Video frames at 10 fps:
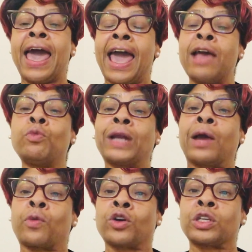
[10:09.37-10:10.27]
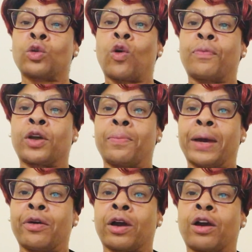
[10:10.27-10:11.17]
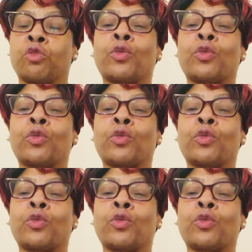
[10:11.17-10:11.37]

and when I worked in corporate America,